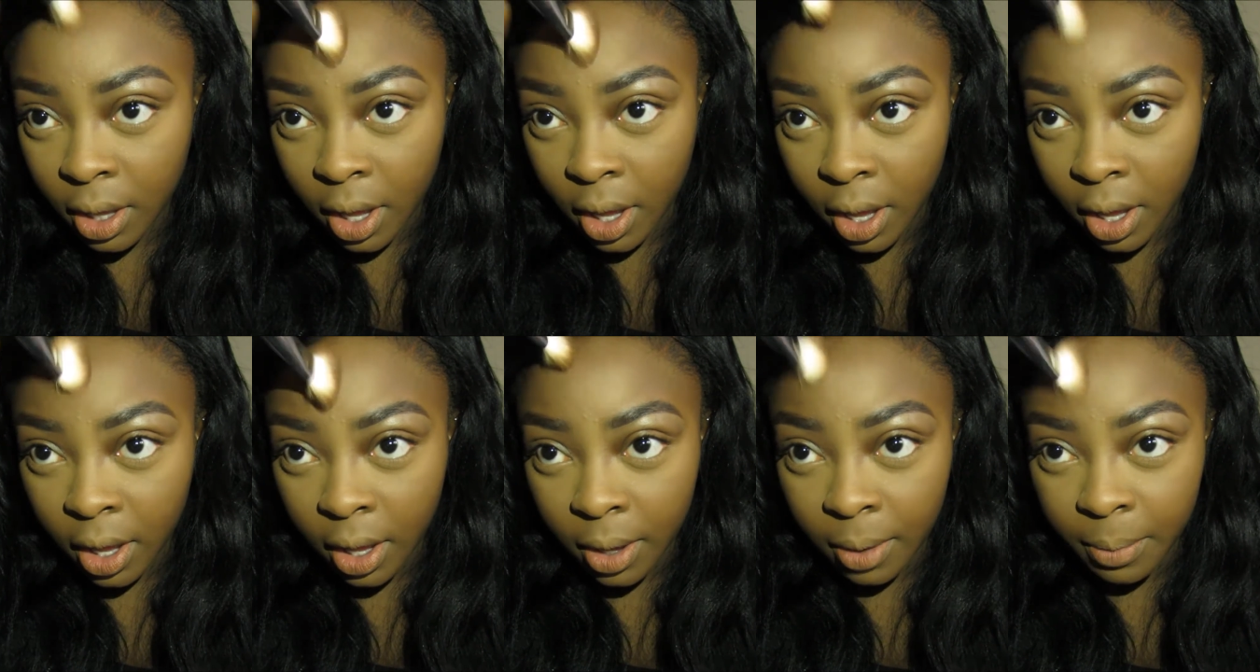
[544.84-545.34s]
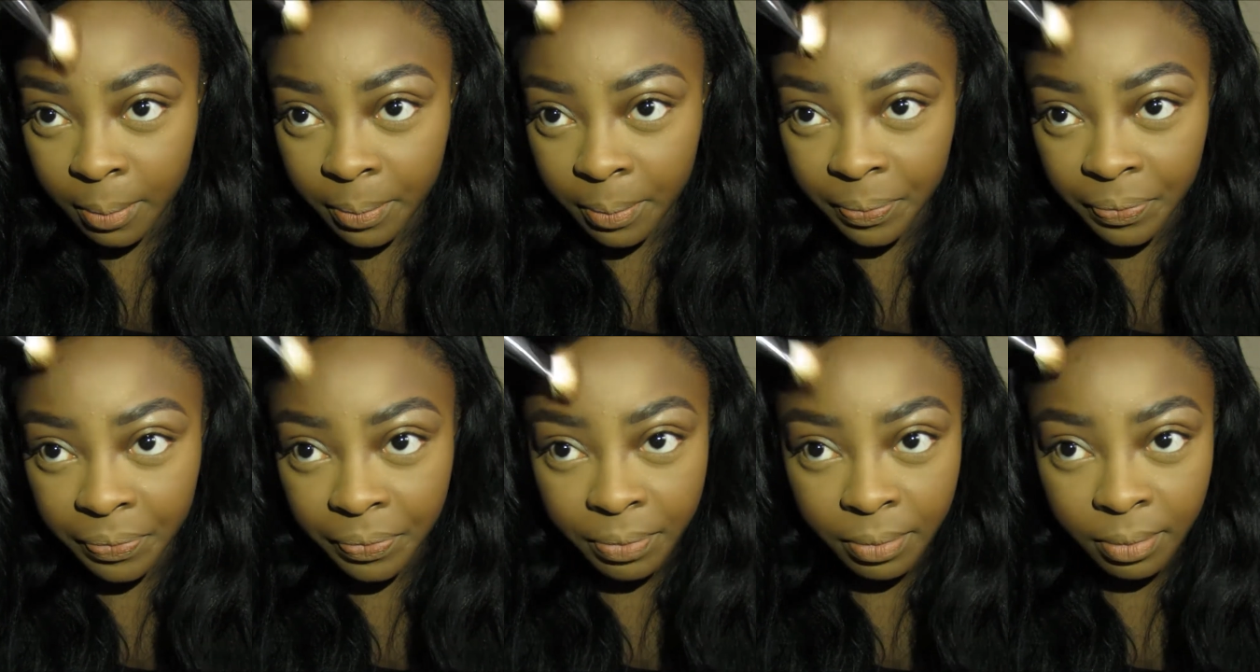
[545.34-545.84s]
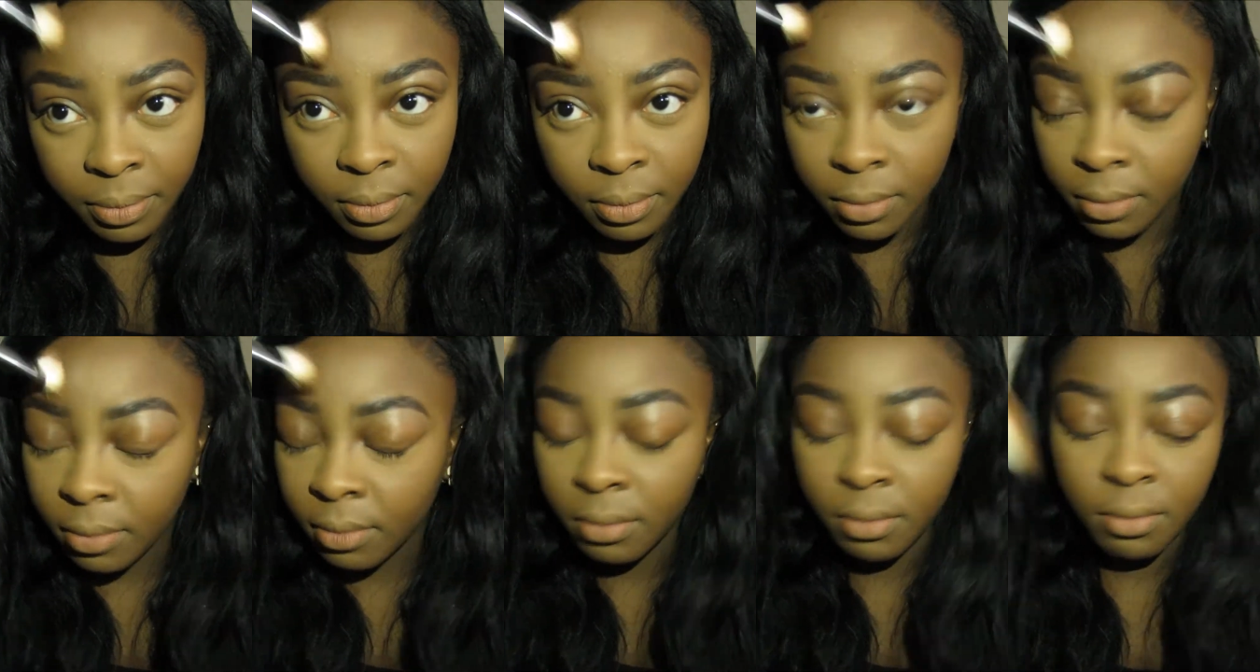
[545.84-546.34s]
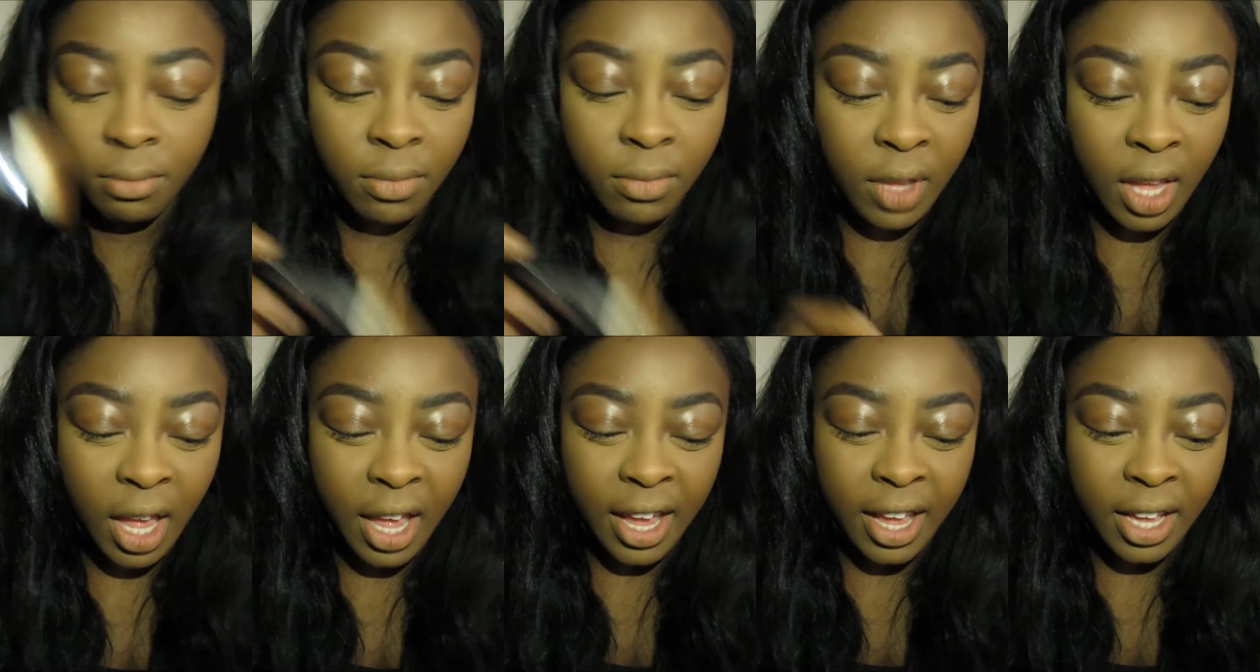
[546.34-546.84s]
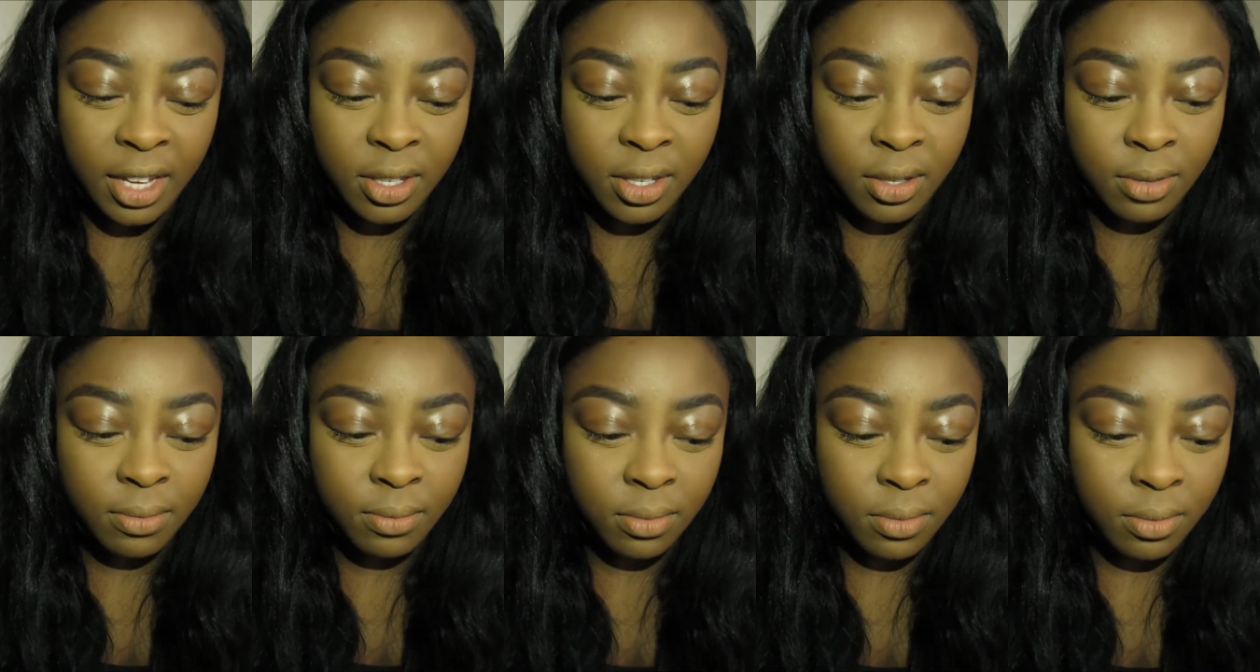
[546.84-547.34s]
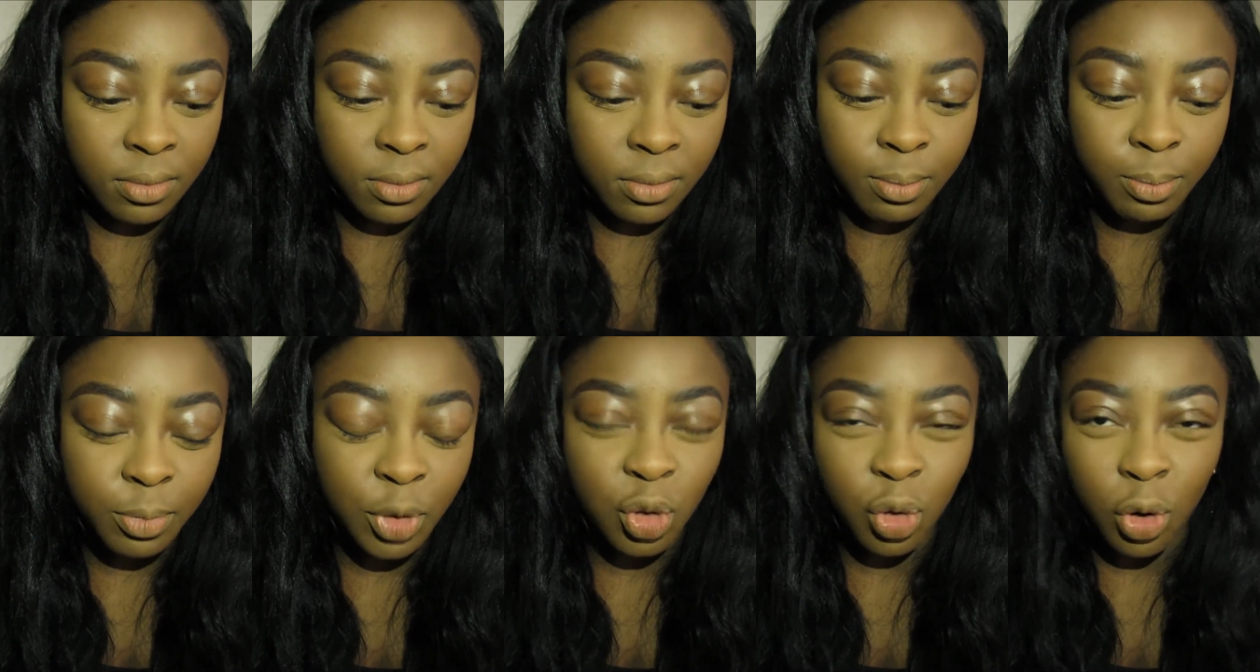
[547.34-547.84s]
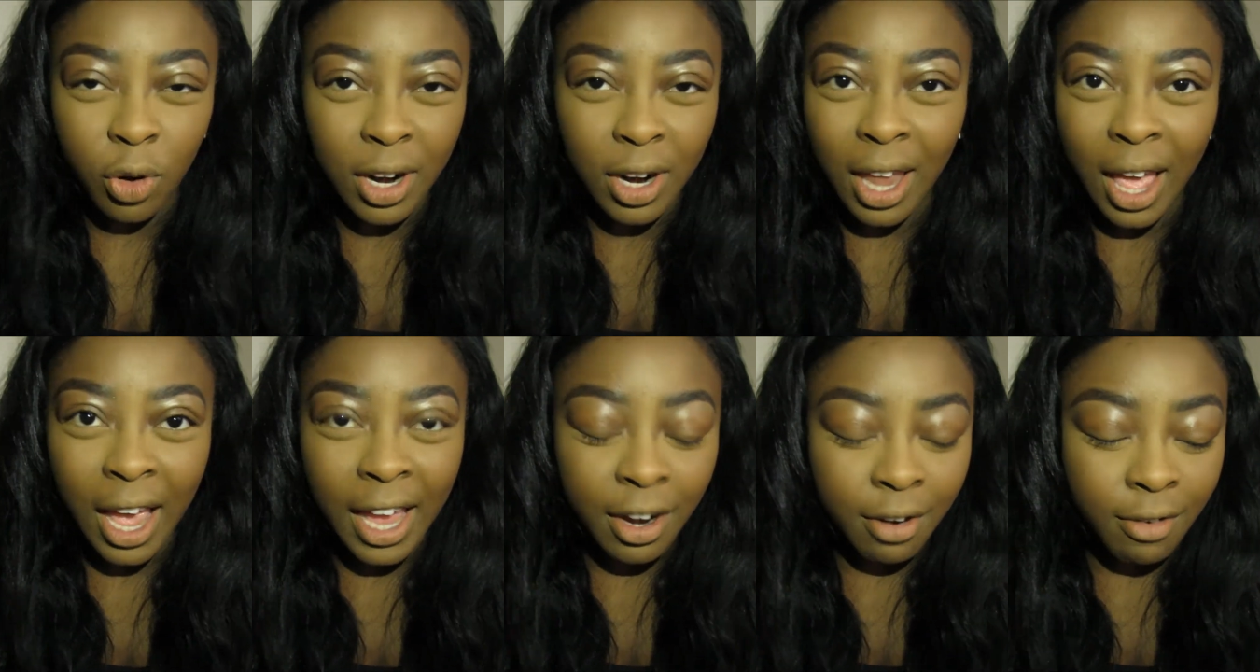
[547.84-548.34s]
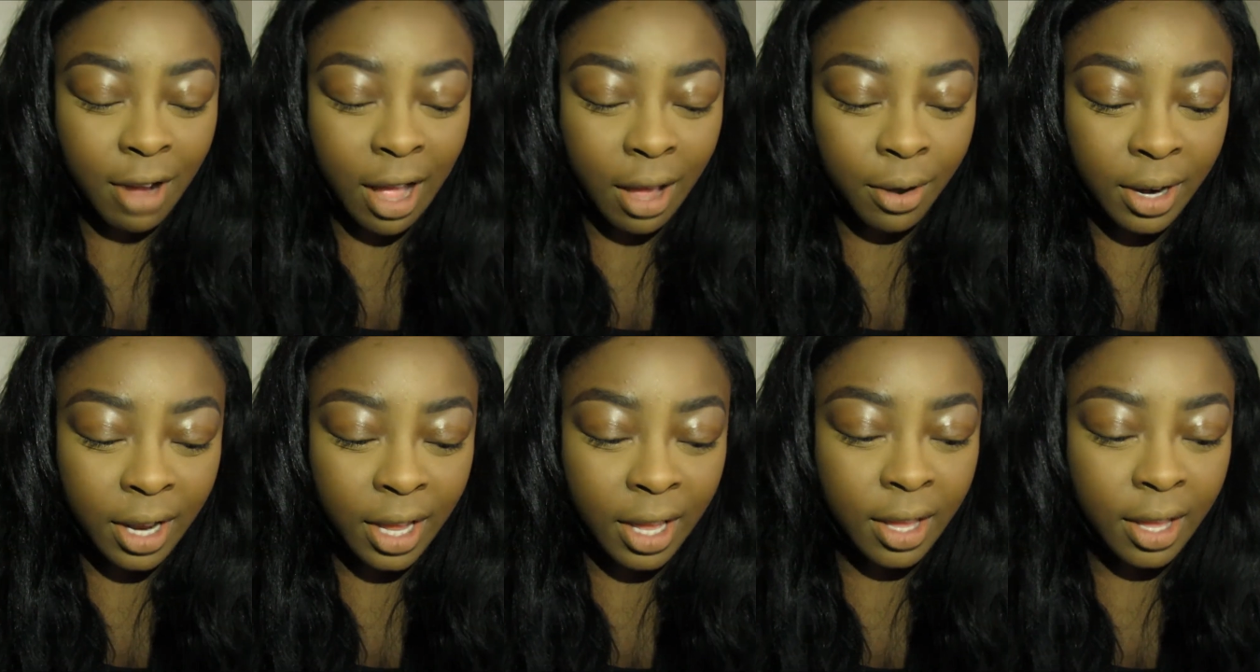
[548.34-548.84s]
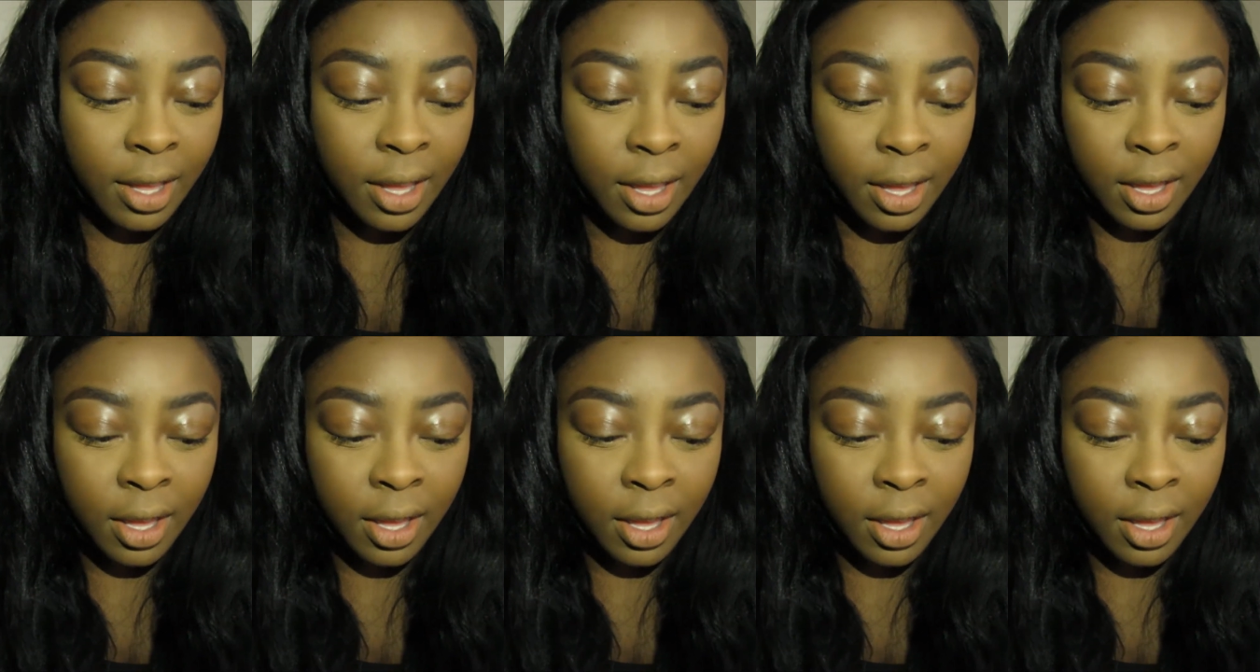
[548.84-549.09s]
I guess draw a line around it.